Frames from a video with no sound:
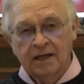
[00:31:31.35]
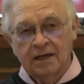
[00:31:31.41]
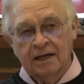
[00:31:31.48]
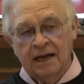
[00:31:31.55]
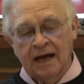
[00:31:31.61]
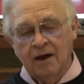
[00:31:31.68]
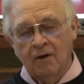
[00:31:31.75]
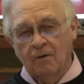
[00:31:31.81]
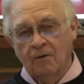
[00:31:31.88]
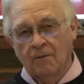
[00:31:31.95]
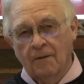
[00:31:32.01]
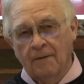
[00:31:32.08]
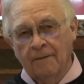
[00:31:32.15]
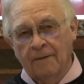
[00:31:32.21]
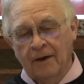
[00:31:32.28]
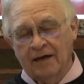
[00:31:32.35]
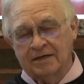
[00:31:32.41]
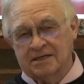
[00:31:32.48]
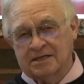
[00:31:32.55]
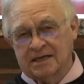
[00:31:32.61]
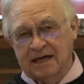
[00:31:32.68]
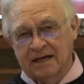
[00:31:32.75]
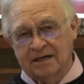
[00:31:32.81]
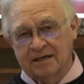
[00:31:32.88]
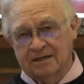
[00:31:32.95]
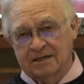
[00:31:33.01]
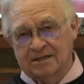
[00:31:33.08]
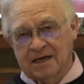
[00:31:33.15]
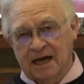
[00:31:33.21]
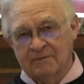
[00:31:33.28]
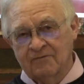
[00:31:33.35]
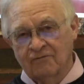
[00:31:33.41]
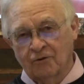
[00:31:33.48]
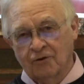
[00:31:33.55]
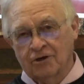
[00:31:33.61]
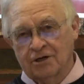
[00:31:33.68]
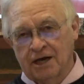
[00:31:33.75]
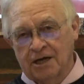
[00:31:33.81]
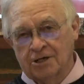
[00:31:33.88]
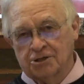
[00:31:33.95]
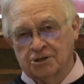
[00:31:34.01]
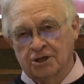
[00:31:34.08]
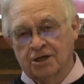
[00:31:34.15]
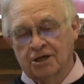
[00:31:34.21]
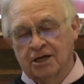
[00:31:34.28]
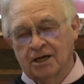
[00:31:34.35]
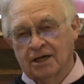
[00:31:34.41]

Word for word: Now, you had to take it at the time of ordination,